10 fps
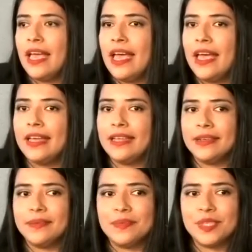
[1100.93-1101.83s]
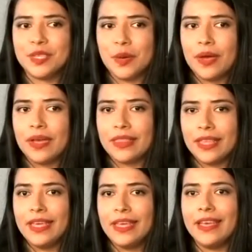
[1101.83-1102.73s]
And so I
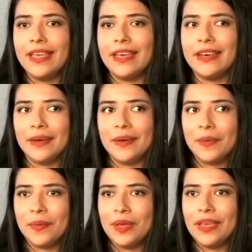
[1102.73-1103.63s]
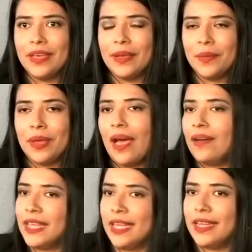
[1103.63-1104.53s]
think we
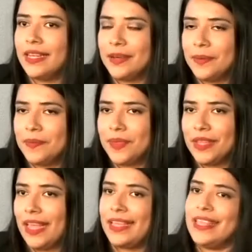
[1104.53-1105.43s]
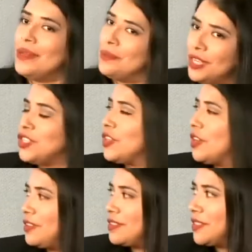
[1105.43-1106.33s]
have that like that mission
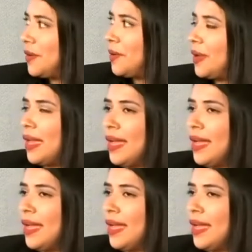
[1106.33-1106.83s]
also.